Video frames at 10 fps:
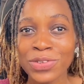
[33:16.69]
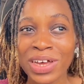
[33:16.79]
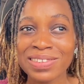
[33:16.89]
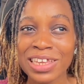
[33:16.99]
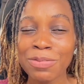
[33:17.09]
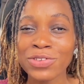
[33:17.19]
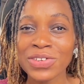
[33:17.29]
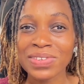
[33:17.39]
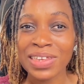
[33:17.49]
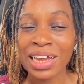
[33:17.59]
So as Kip
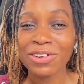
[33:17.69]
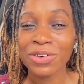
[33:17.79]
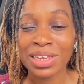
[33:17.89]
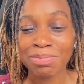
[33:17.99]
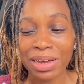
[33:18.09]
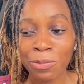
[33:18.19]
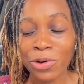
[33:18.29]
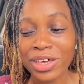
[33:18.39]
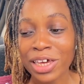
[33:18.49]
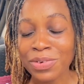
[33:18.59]
just said, okay, my
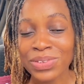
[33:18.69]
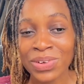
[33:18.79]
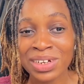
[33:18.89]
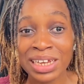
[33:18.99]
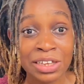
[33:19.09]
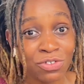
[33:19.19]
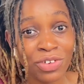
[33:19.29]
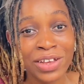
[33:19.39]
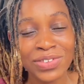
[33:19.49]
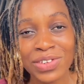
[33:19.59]
work here is done and he's
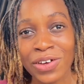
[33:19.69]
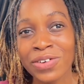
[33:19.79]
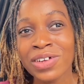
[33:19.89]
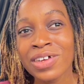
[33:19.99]
trying to go.